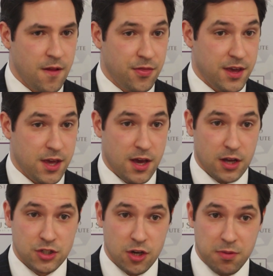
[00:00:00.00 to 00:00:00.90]
the
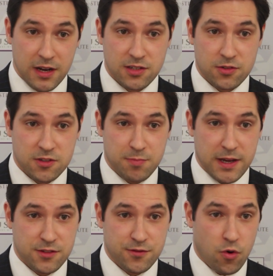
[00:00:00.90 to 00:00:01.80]
geopolitical
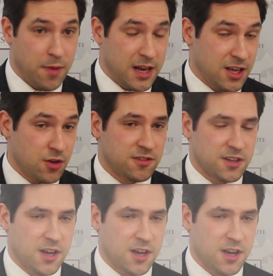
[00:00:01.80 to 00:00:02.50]
space for many years to